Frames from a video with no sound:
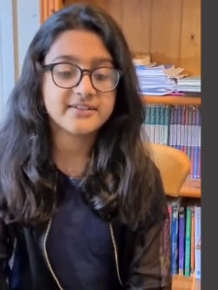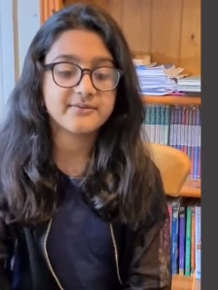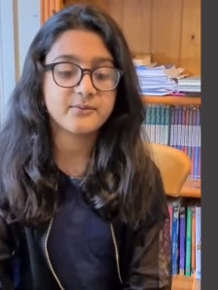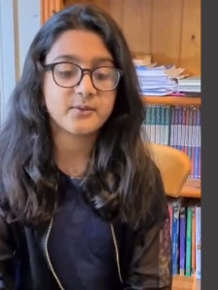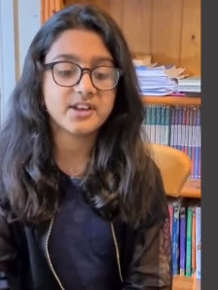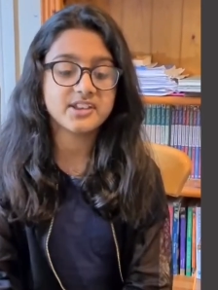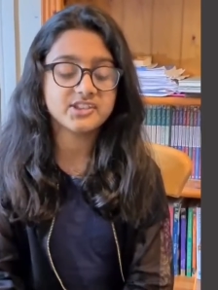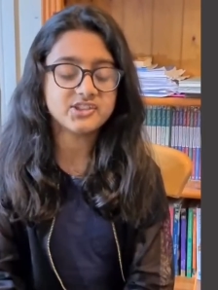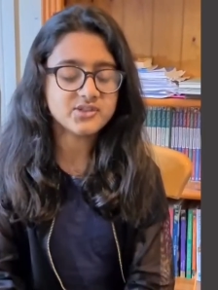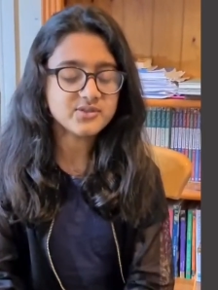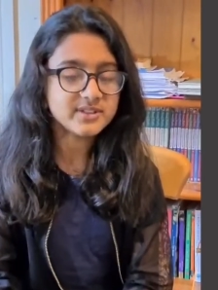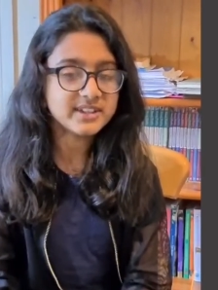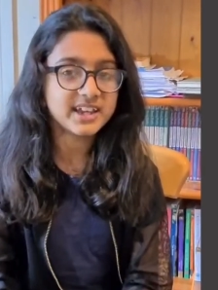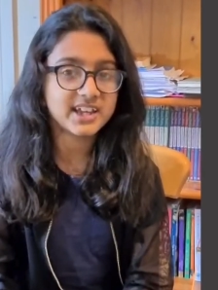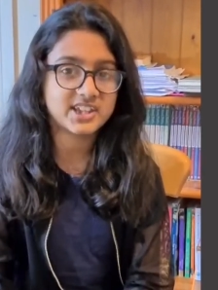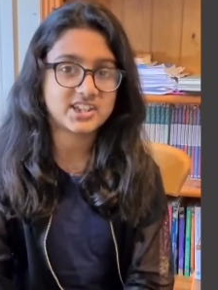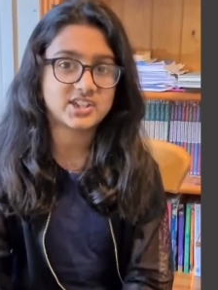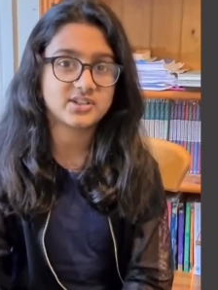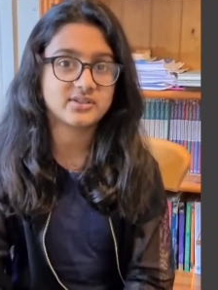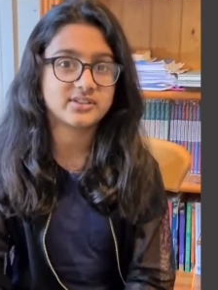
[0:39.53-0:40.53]
Once you
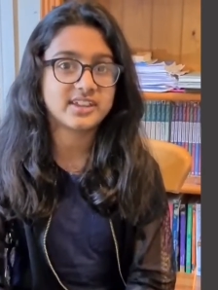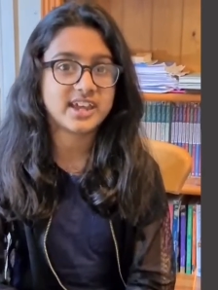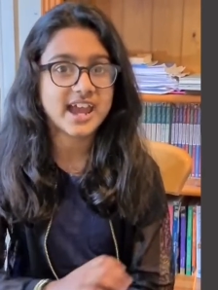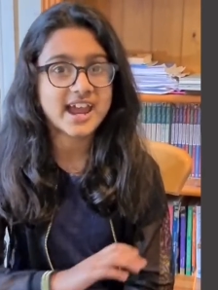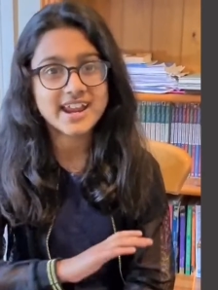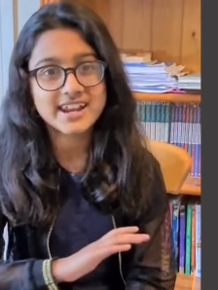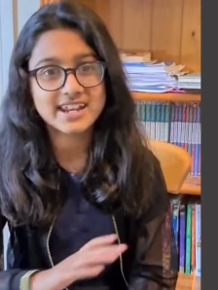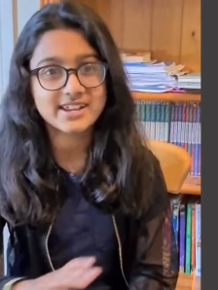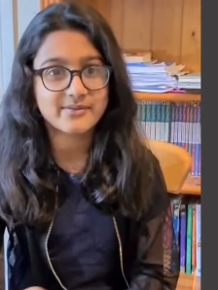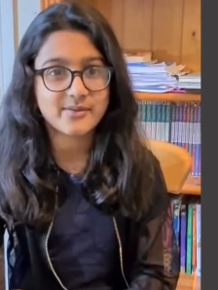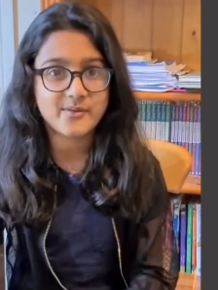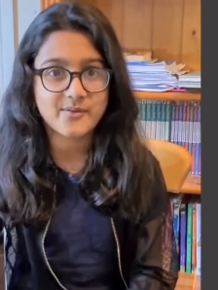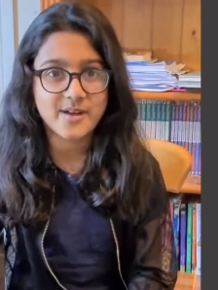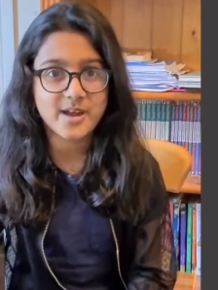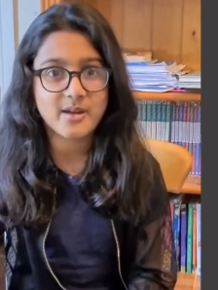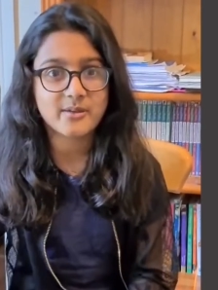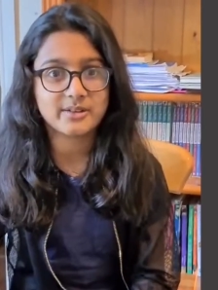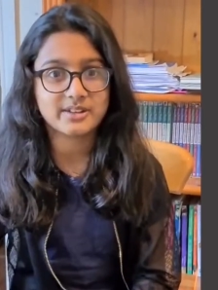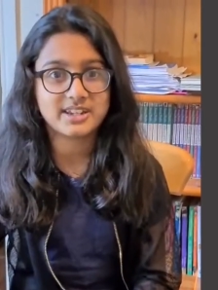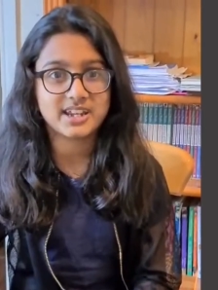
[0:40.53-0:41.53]
get to the end of a
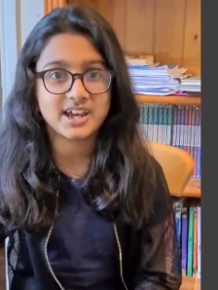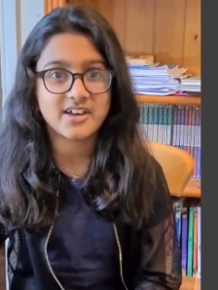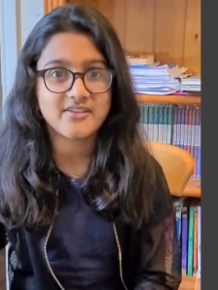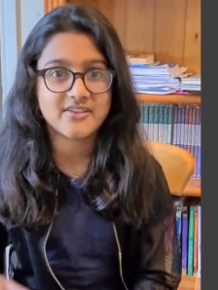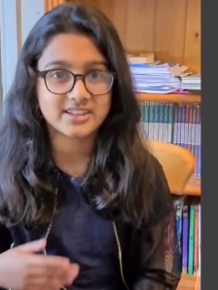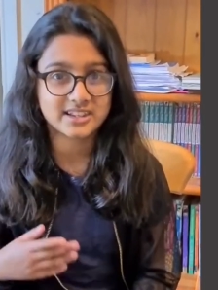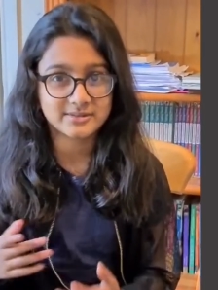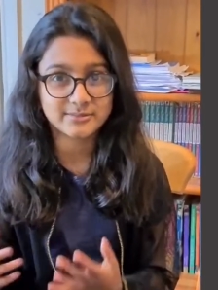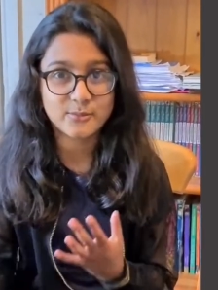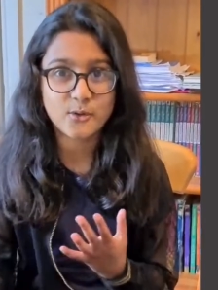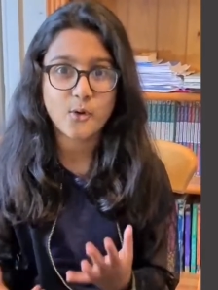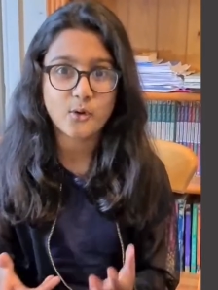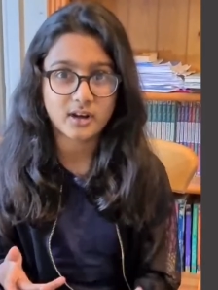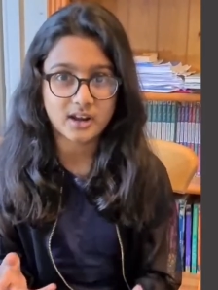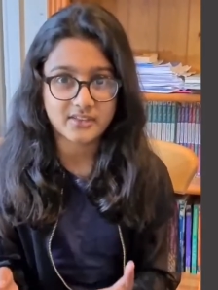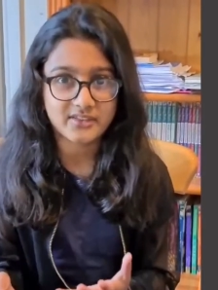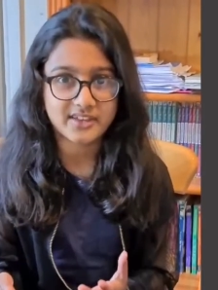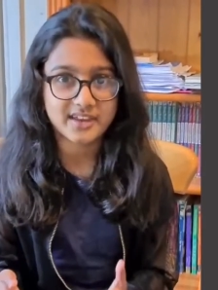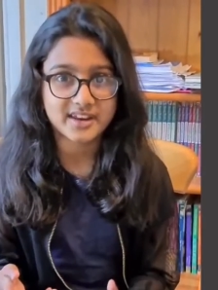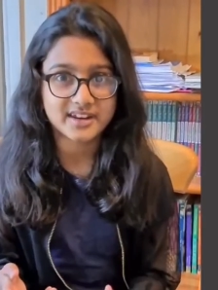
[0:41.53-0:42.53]
fairy tale, there's a
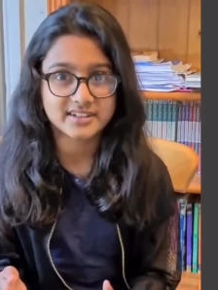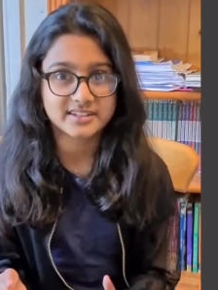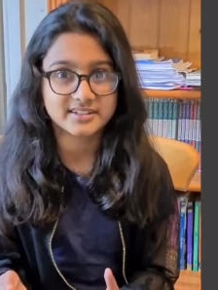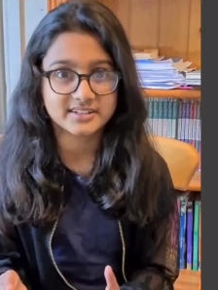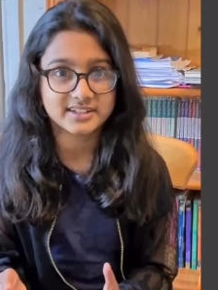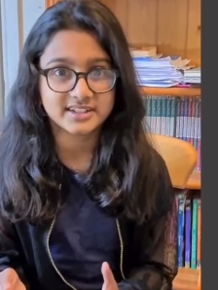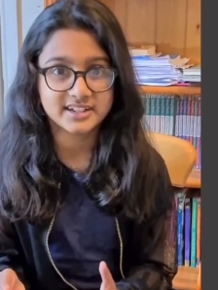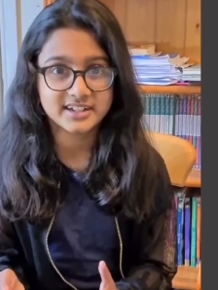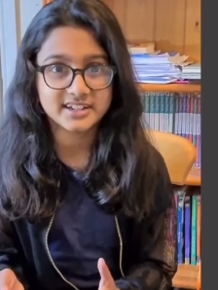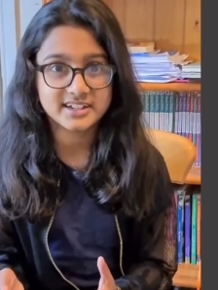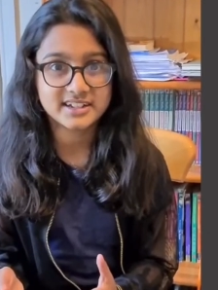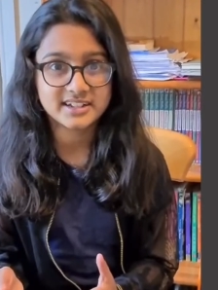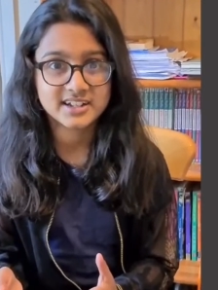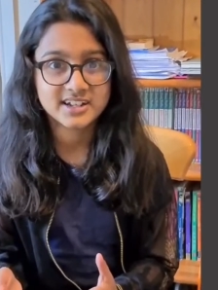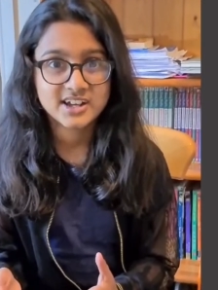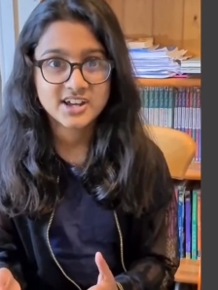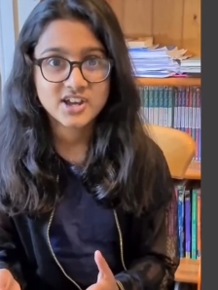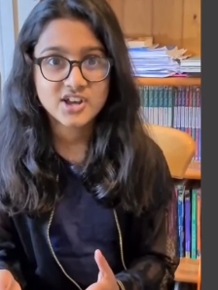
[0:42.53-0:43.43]
moral at the end, isn't it?